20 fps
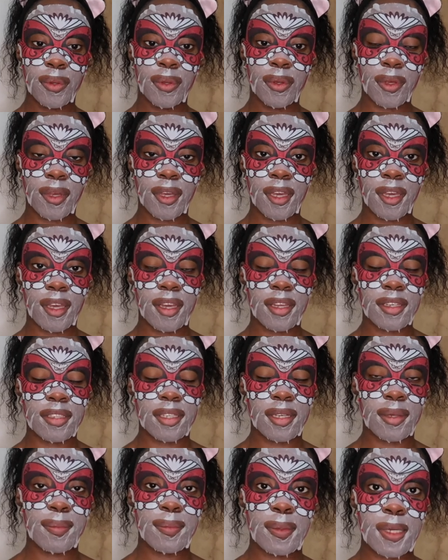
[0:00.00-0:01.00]
Okay,
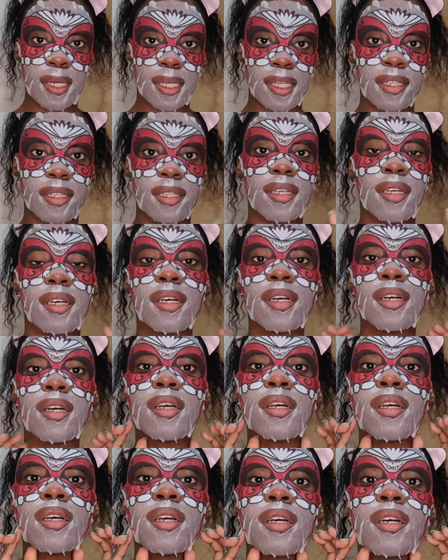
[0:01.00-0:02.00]
and I'm back.
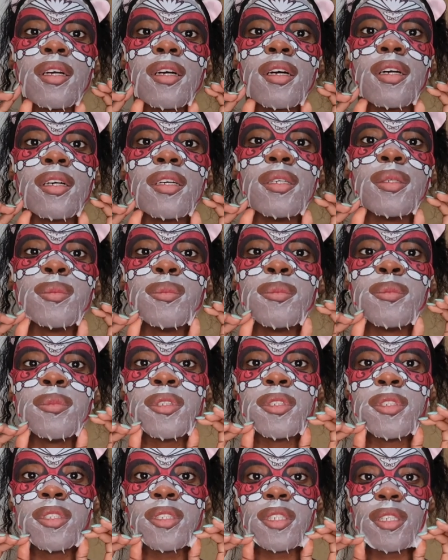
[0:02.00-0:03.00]
I am
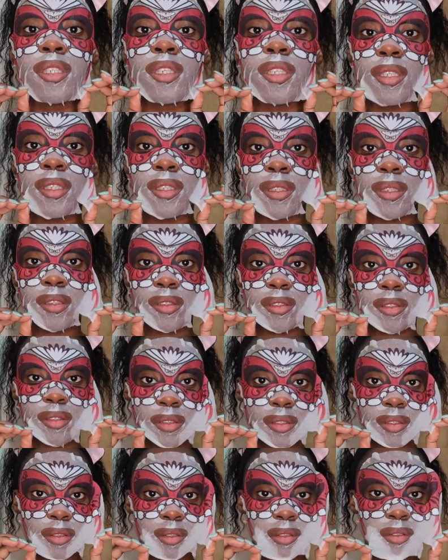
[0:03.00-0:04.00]
gently going
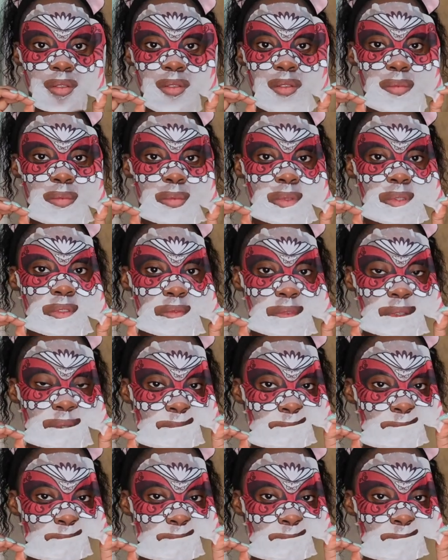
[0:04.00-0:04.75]
to remove my